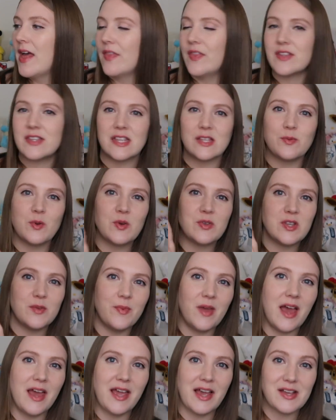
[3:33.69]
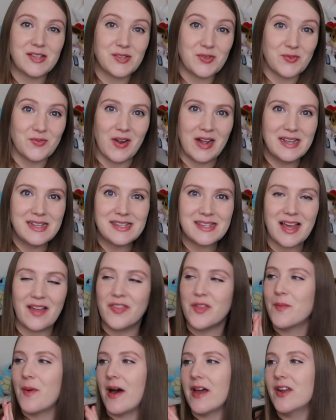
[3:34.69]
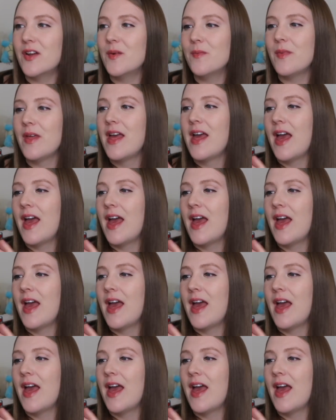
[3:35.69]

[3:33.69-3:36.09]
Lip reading: This is supposed to be, I guess, rice on the bottom,